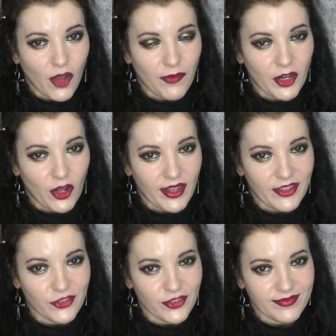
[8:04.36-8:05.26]
of
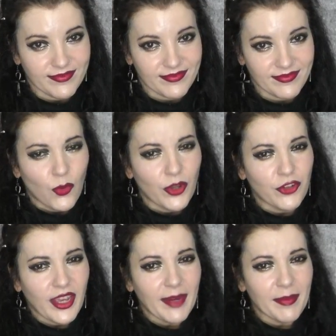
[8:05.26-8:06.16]
knowledge,
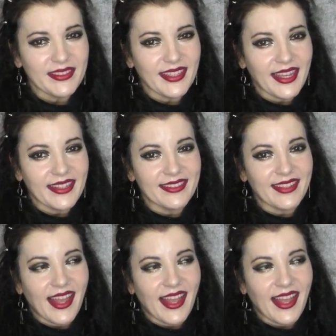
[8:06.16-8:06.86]
which can be seen